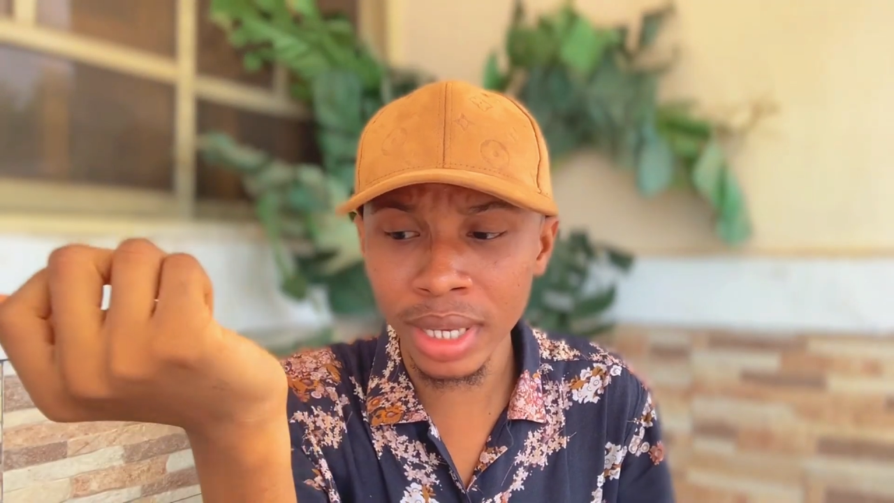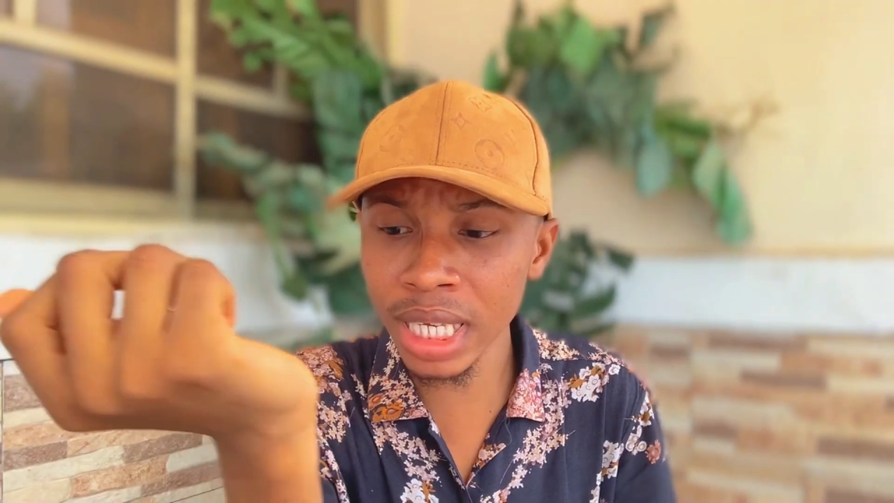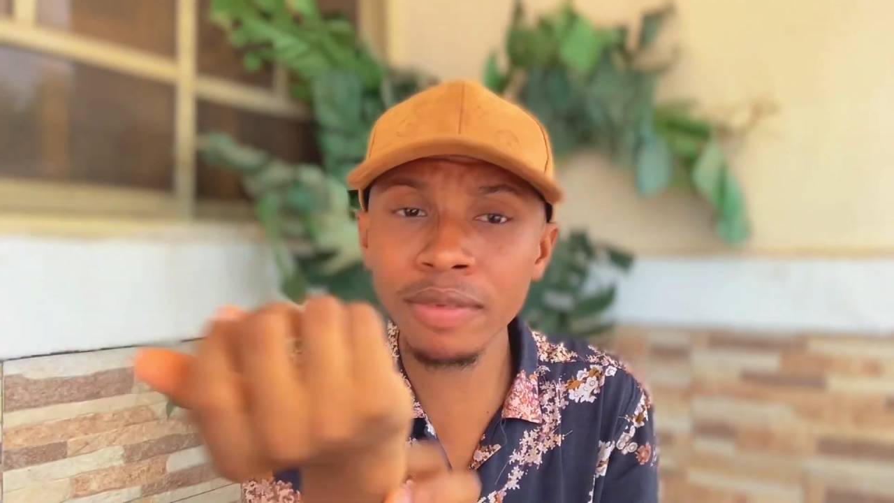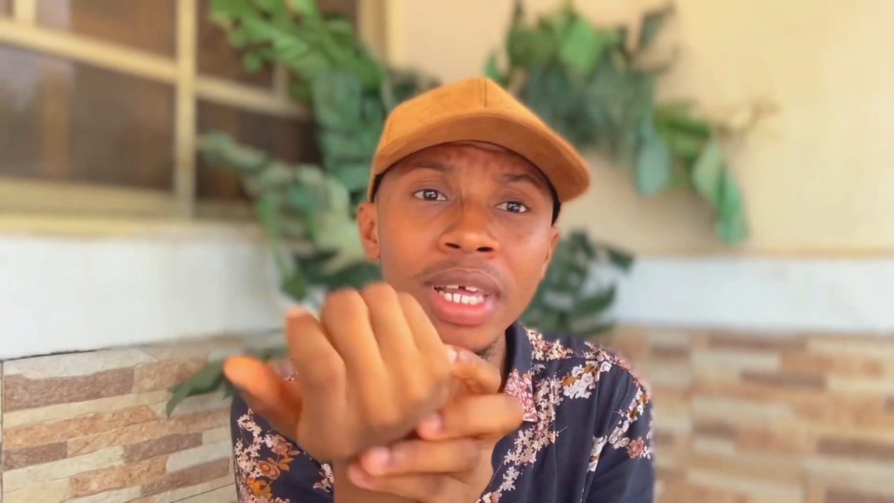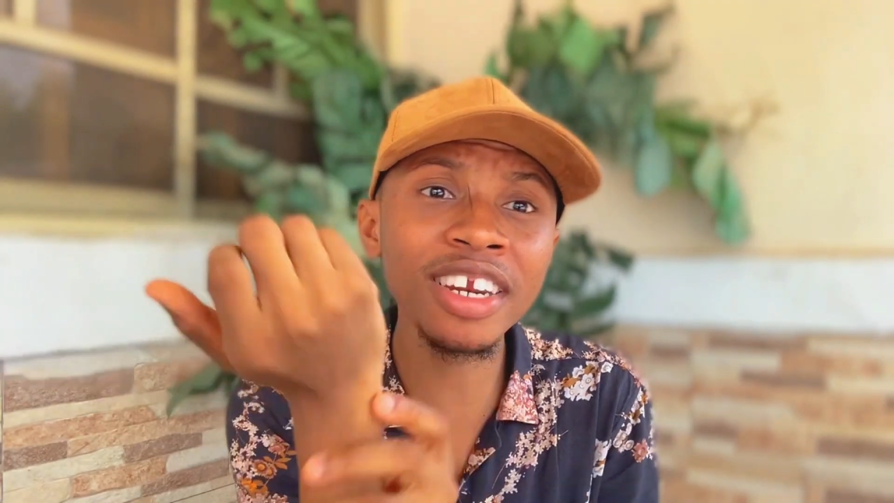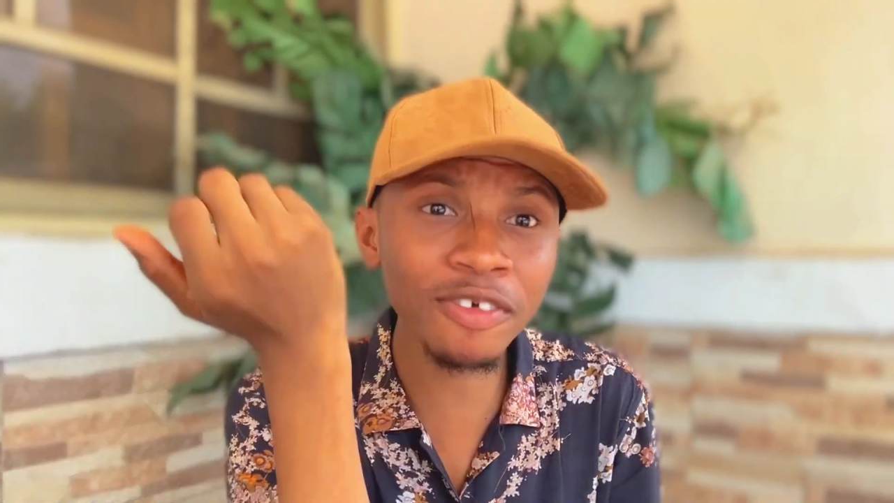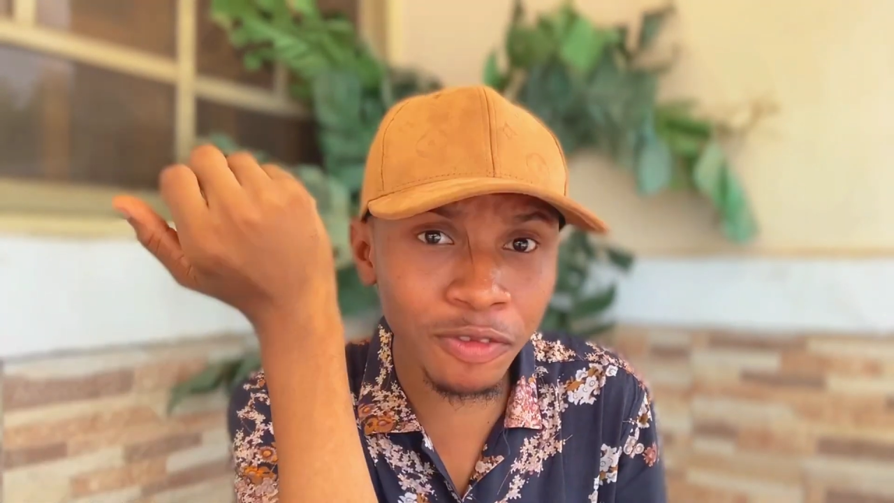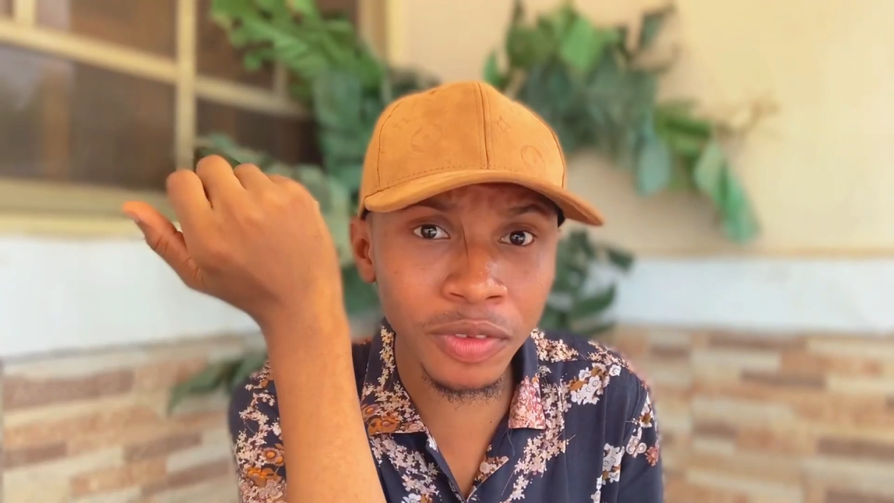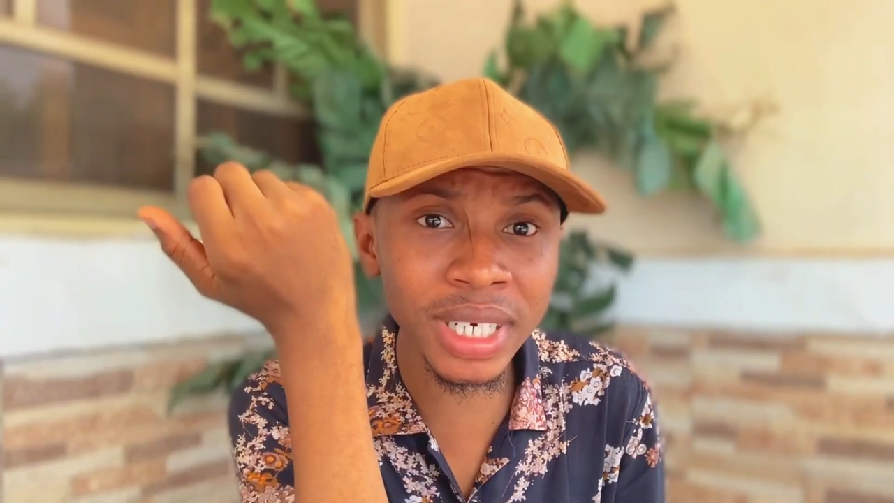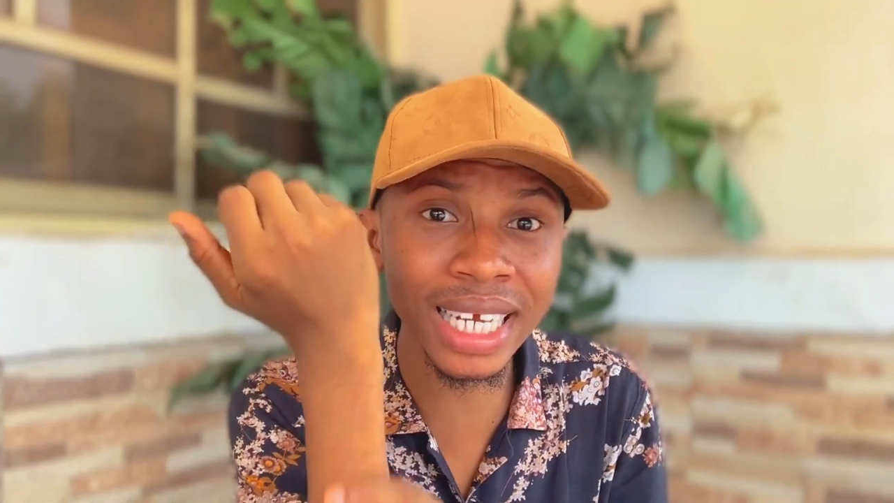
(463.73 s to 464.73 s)
give them the
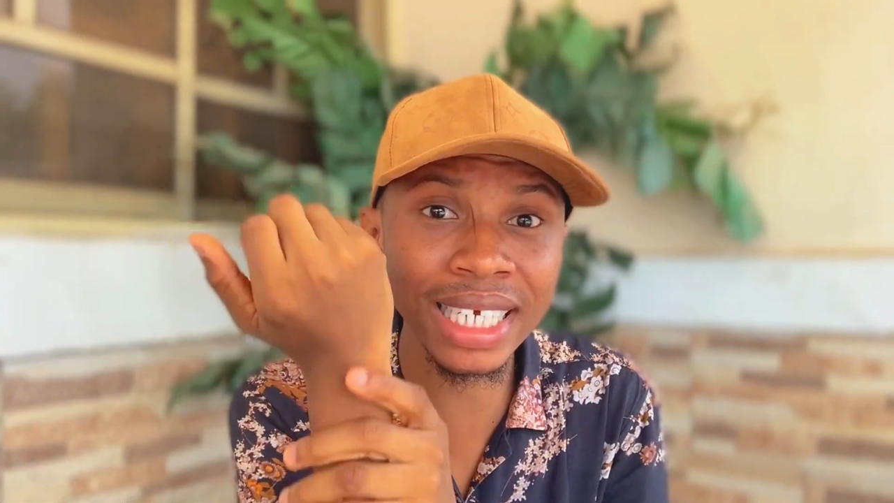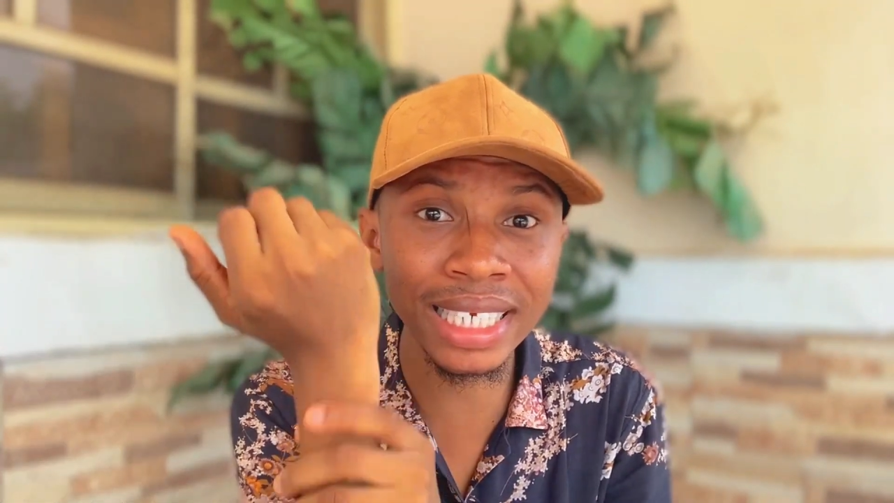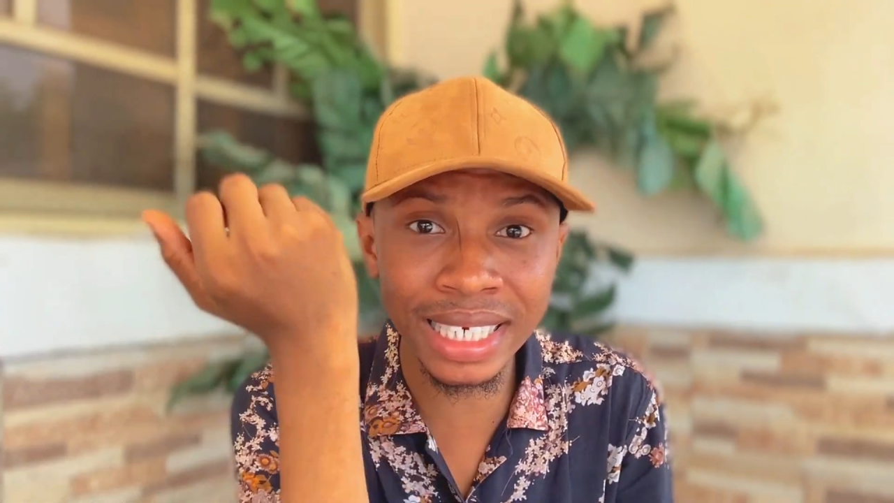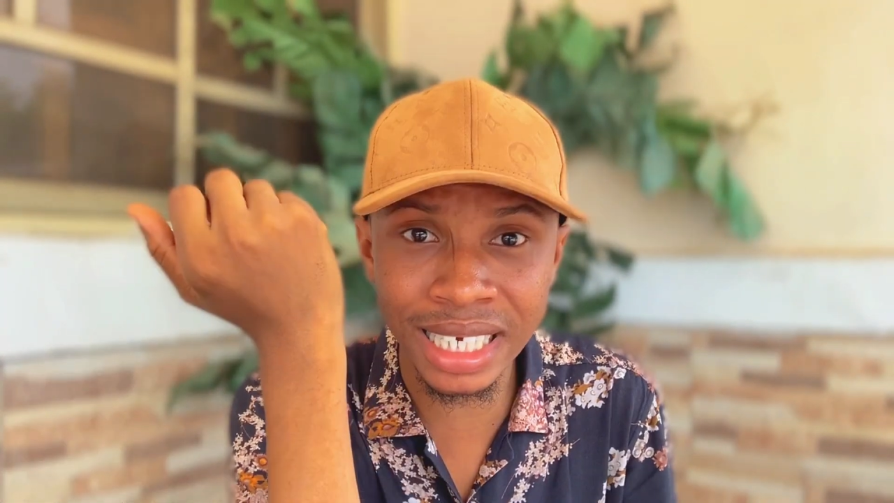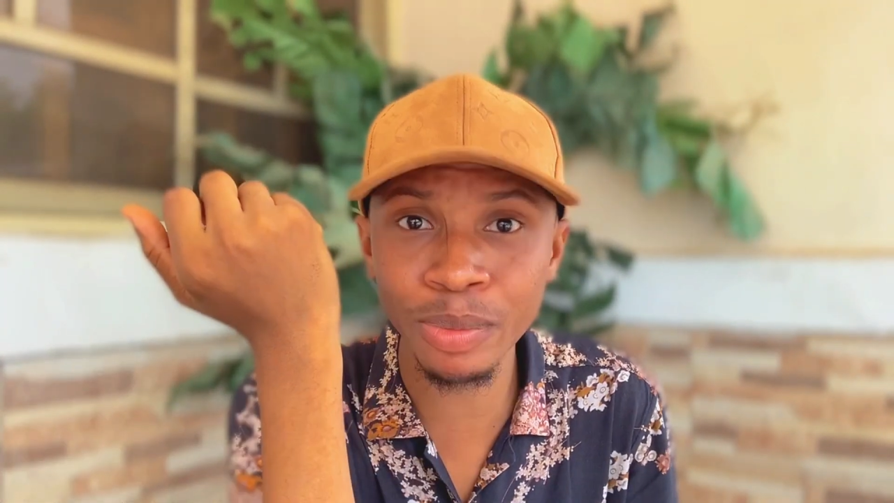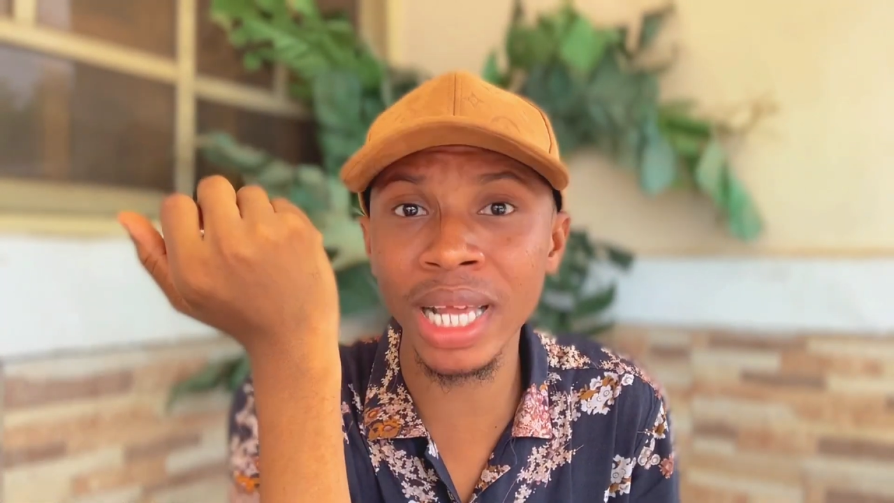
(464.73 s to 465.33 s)
food that they need